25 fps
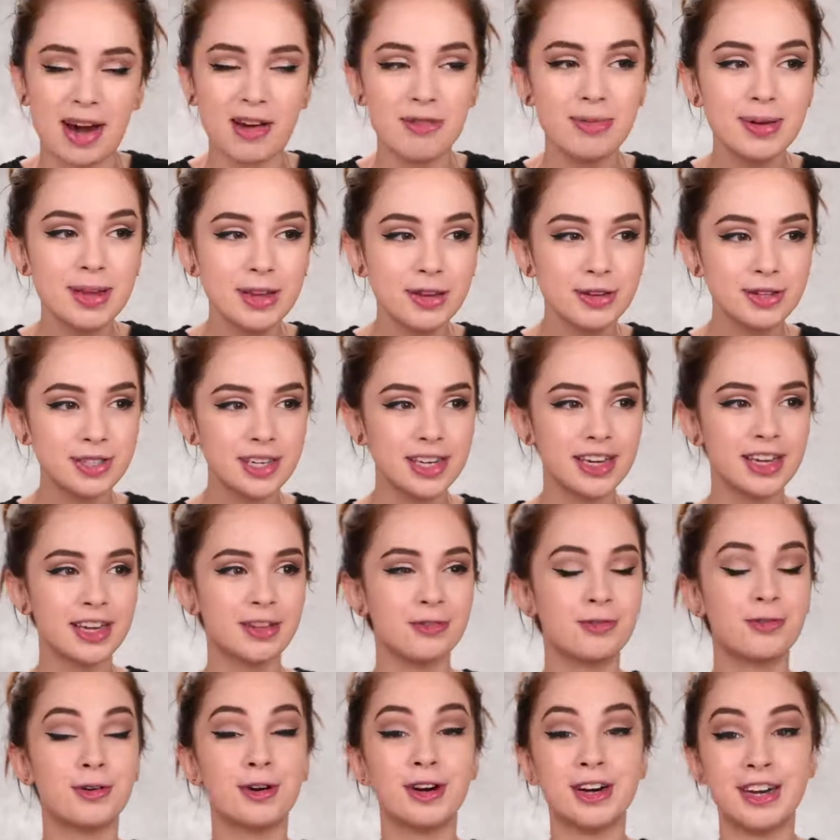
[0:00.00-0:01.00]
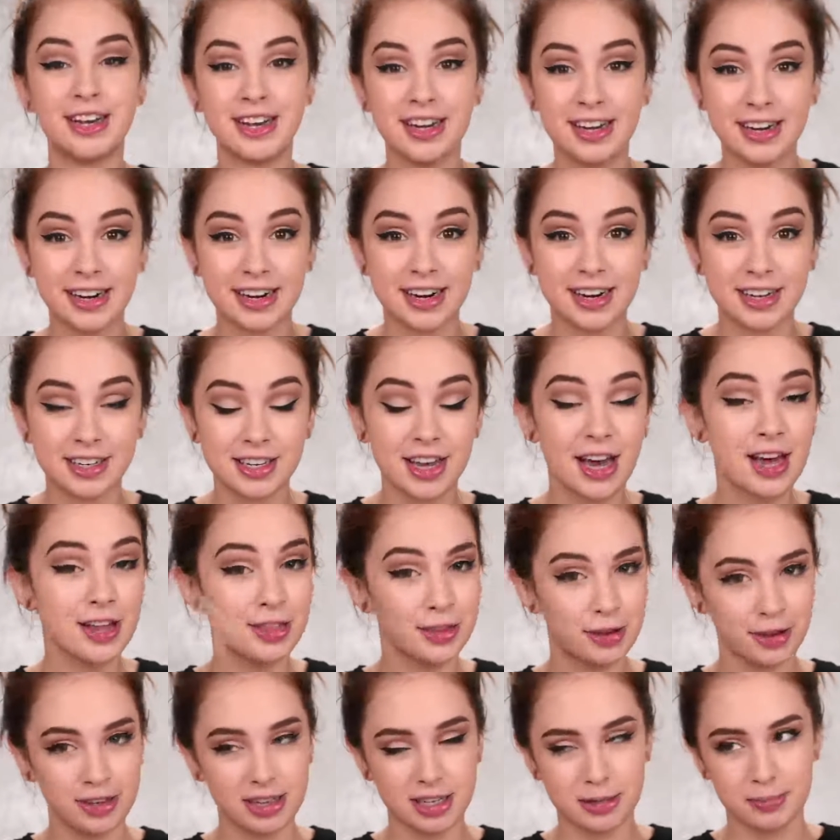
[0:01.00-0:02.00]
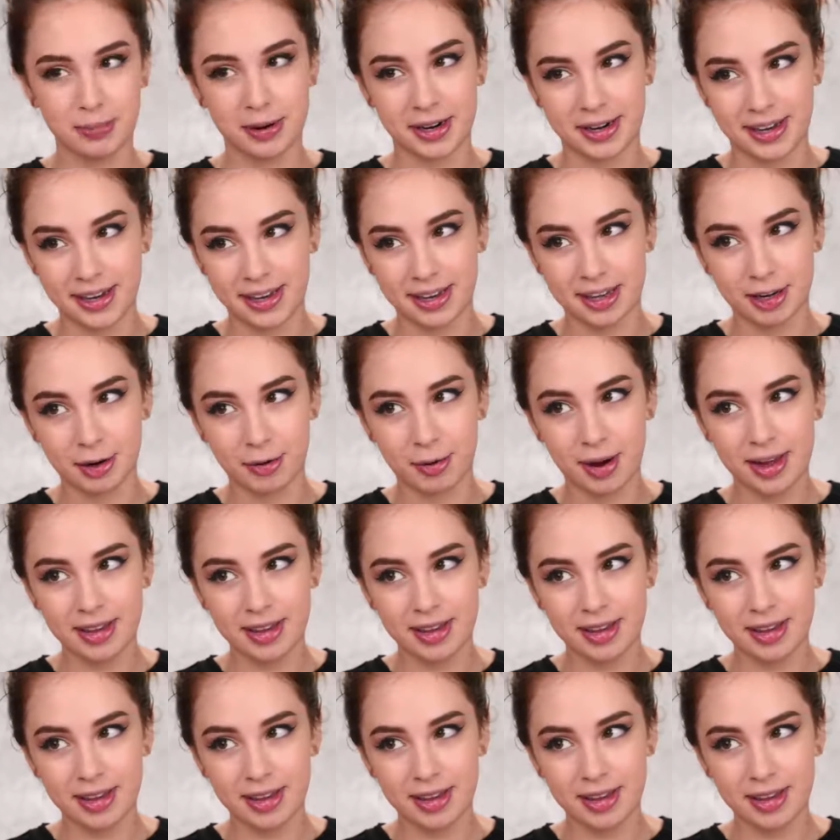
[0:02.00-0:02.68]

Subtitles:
I've been using it for years, not this particular